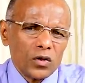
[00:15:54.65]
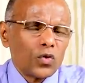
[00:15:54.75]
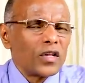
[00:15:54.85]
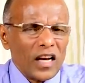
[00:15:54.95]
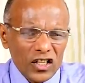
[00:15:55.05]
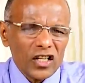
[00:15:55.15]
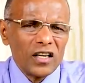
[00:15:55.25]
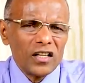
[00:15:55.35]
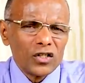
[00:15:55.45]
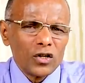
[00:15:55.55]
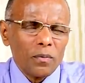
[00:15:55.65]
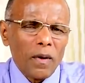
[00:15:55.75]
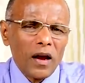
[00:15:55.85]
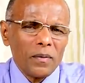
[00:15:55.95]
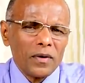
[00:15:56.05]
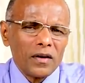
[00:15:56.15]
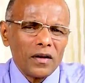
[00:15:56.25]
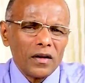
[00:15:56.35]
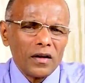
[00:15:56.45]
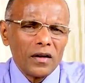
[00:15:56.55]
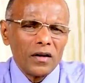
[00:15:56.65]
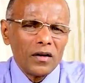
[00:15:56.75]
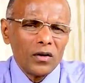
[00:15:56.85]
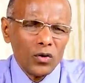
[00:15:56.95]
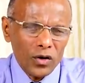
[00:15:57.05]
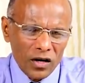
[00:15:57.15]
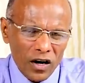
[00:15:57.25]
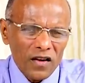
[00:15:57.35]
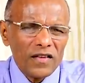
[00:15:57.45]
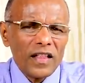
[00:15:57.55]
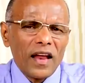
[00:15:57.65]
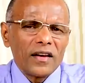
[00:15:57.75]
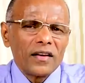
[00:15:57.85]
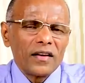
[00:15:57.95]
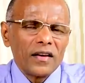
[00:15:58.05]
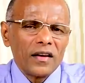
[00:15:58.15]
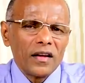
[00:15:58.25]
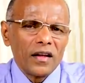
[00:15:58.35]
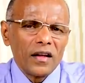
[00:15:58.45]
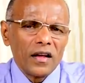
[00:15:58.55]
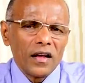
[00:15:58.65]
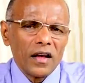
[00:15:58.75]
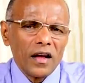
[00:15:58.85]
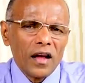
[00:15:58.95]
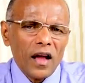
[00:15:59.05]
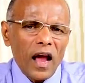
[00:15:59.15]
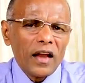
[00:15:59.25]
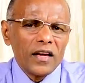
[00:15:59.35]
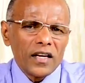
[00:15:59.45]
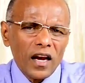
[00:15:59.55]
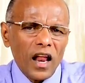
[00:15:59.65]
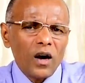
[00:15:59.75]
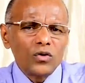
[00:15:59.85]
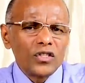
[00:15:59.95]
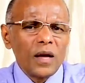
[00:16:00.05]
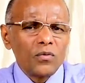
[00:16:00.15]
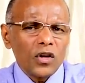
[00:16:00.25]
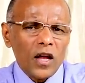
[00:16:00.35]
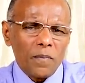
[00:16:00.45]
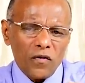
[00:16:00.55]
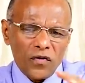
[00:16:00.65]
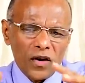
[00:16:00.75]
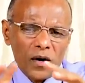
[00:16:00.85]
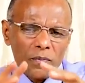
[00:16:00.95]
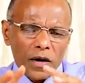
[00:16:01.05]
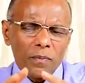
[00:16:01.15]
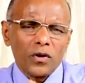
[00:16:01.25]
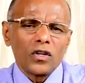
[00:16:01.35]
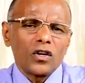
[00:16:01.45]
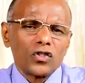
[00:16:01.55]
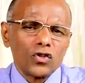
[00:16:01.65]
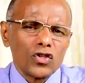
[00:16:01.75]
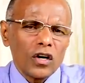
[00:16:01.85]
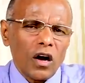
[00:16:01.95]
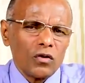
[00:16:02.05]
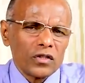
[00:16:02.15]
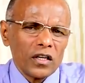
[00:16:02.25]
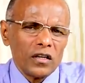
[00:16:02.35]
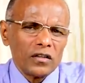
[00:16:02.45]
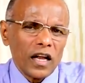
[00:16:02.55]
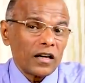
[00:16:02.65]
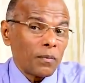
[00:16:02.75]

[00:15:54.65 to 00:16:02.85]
through the national list to the parliament. Do you agree with that? And it allows them to keep a firm grip on the Constitutional Council, that